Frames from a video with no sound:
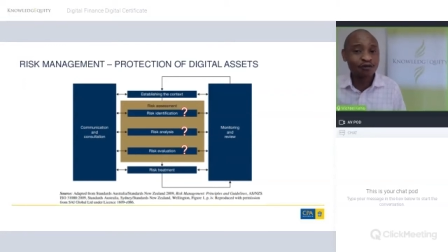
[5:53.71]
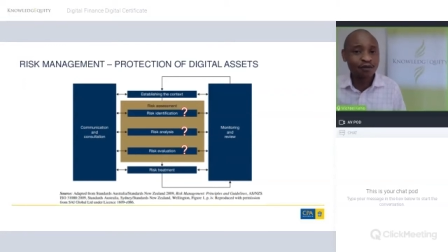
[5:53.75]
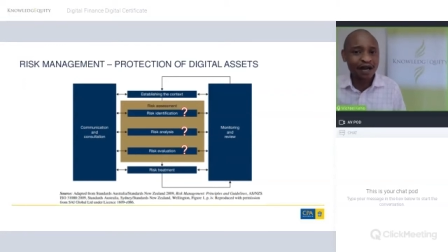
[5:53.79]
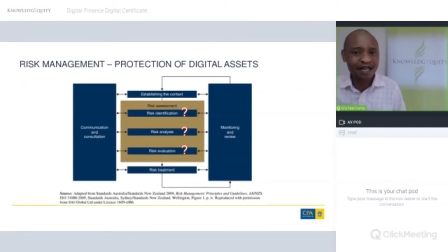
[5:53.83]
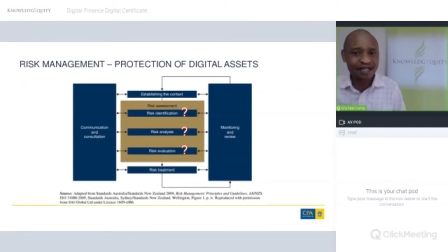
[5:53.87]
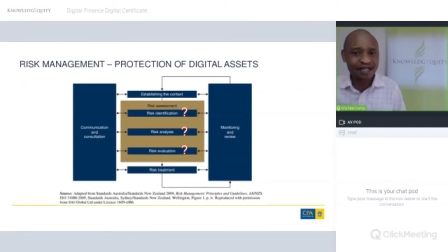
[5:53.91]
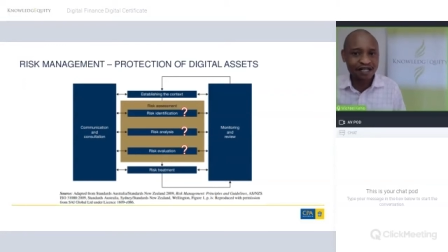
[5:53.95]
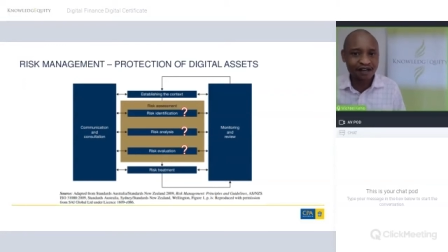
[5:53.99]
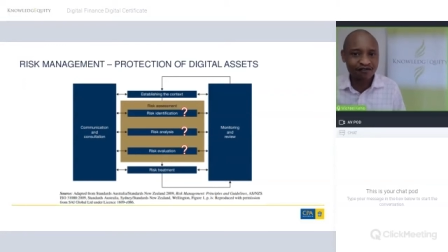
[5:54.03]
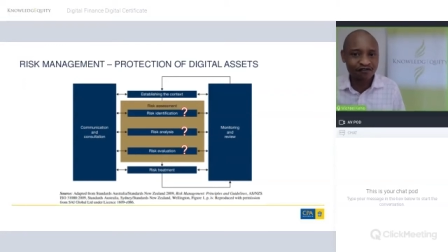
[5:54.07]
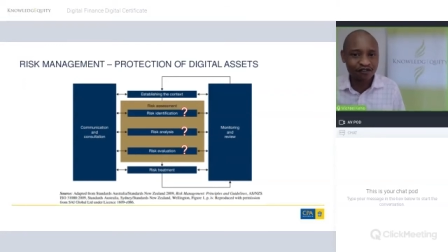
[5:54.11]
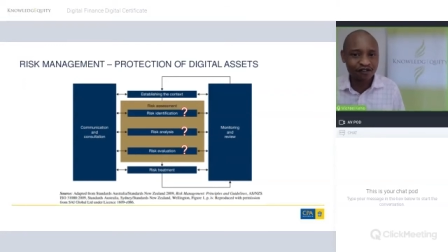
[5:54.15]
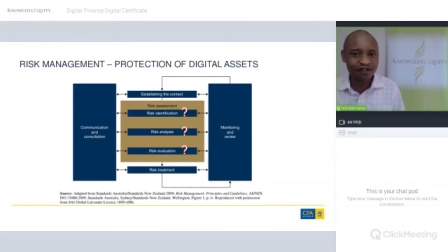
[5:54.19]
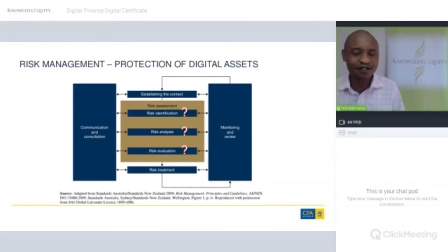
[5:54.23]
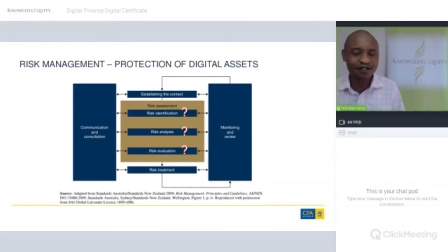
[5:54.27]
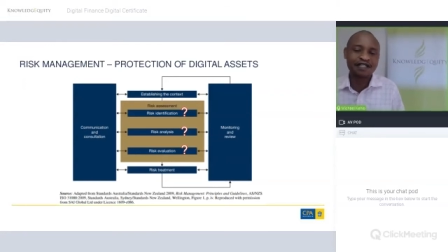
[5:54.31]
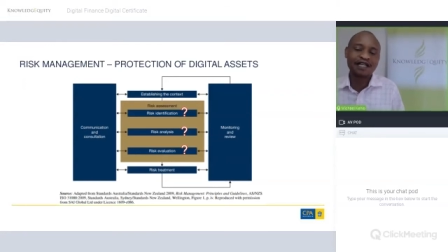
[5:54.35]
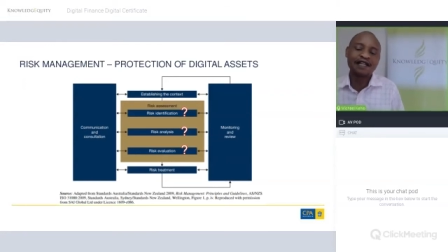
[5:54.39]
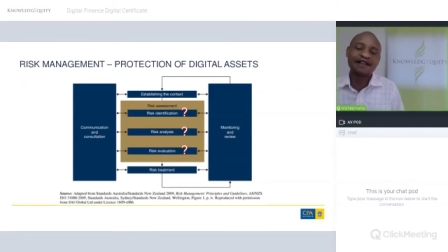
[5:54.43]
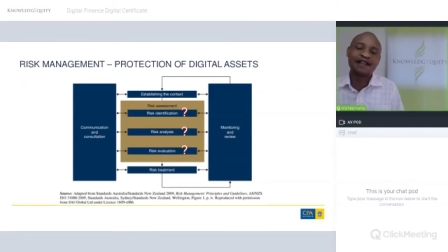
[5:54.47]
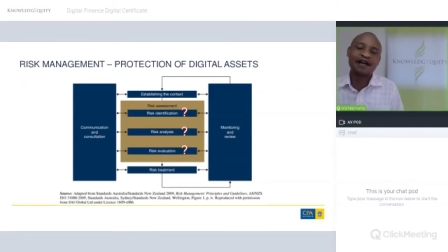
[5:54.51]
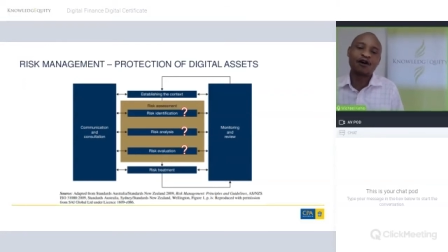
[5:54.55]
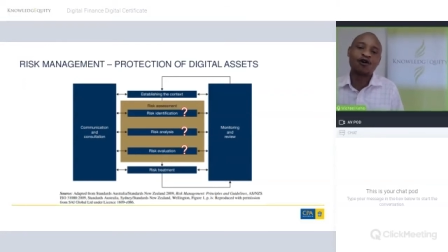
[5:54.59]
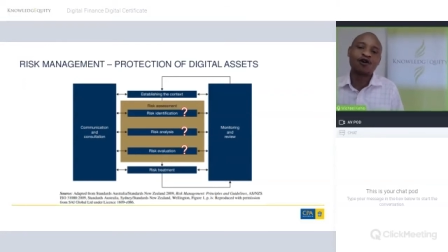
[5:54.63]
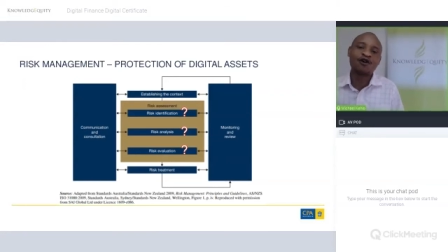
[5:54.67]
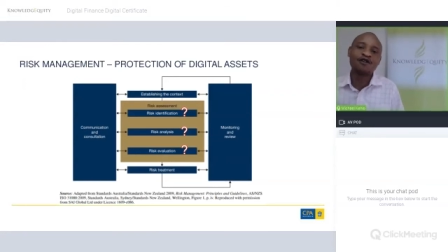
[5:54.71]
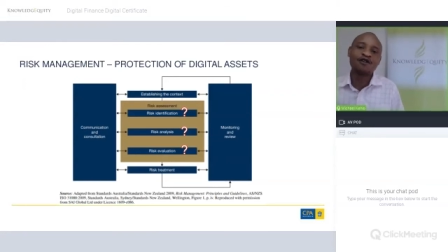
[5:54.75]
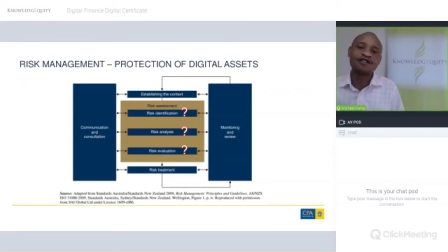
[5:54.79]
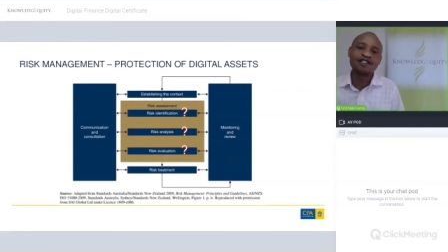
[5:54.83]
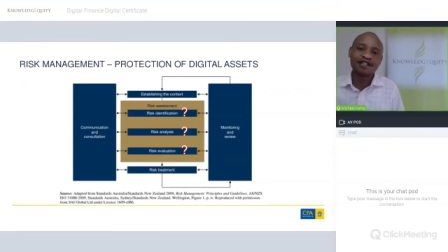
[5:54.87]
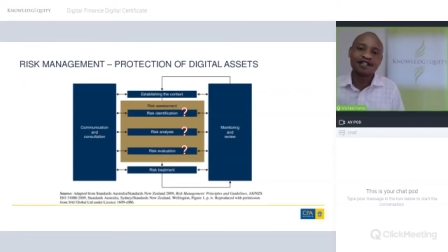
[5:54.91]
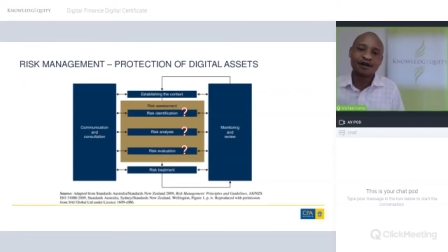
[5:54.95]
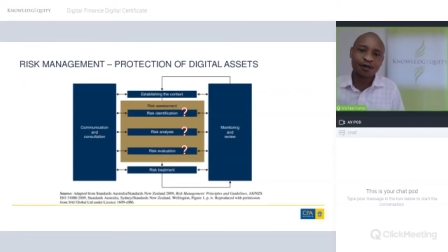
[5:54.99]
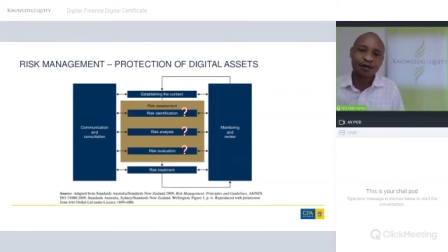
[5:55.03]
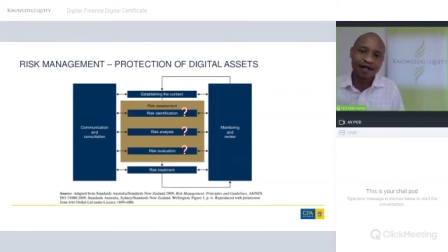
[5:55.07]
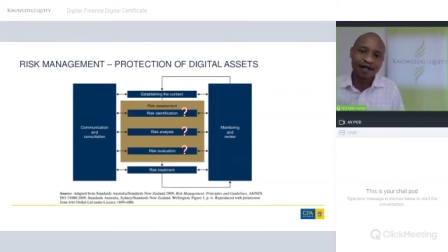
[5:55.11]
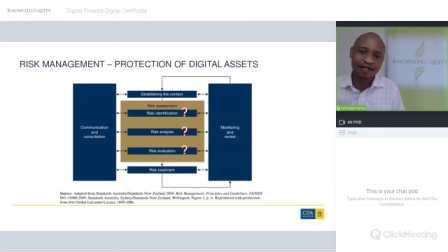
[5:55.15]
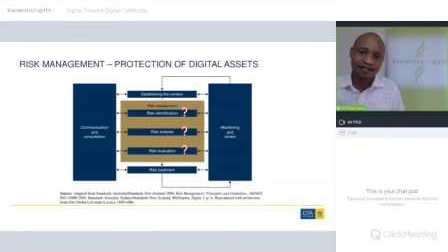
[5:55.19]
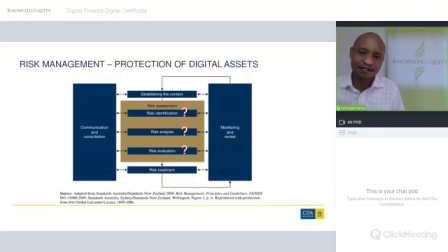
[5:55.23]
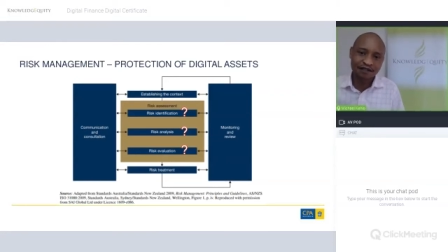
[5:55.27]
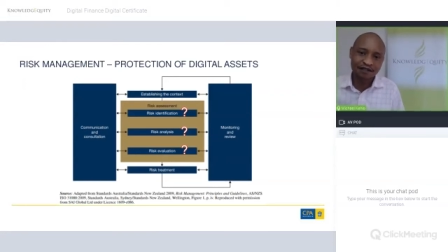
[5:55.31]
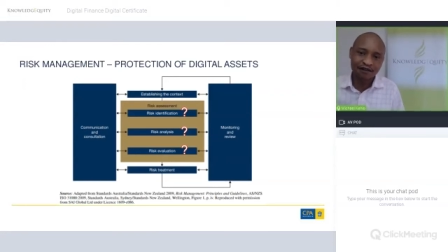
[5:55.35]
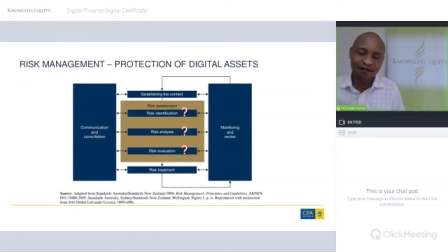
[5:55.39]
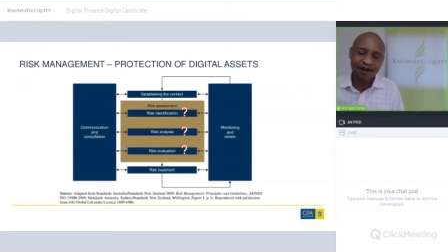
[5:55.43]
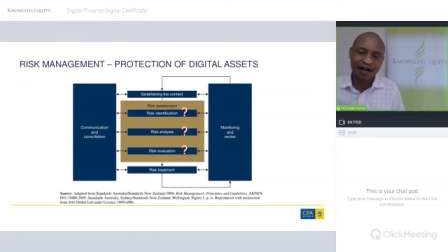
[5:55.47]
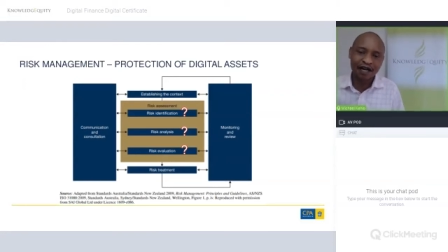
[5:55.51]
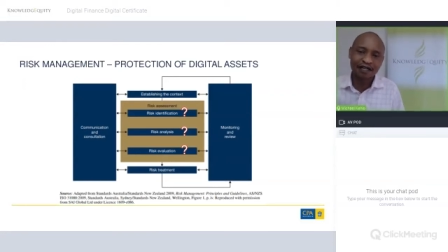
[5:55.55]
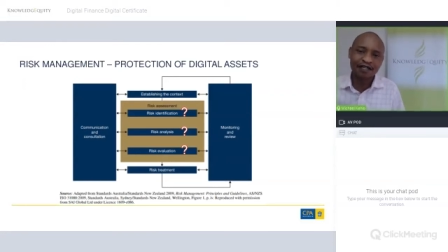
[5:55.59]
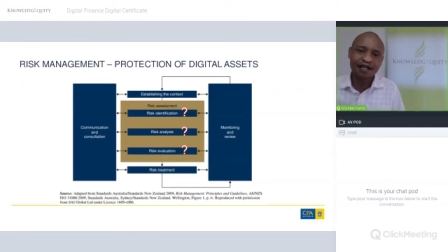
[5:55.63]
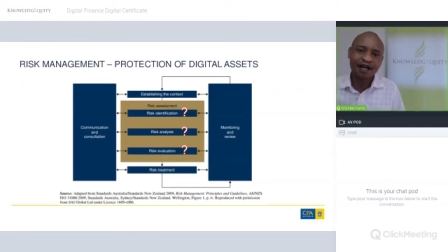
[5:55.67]
might have gotten the consequence
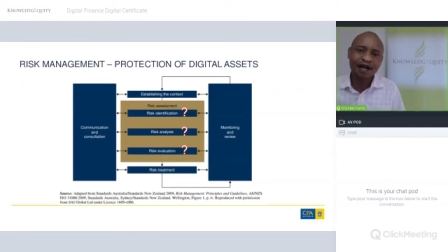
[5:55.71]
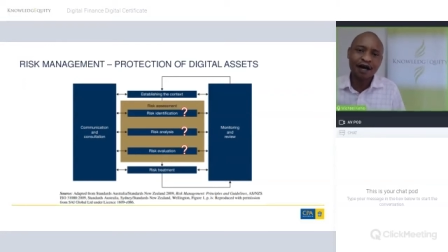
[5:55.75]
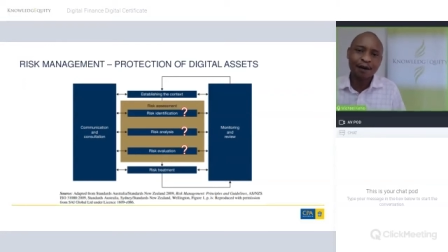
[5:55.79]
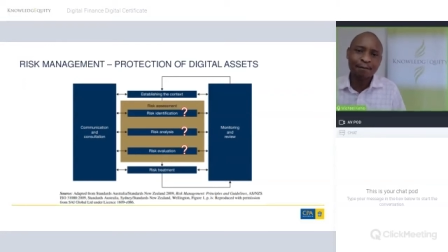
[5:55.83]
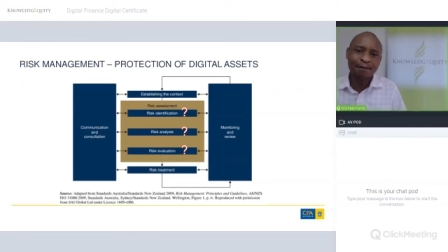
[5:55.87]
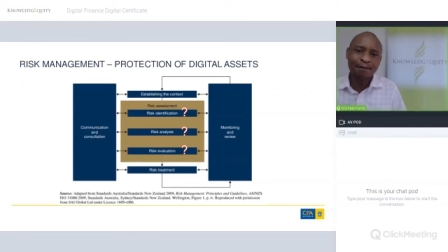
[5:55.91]
correct,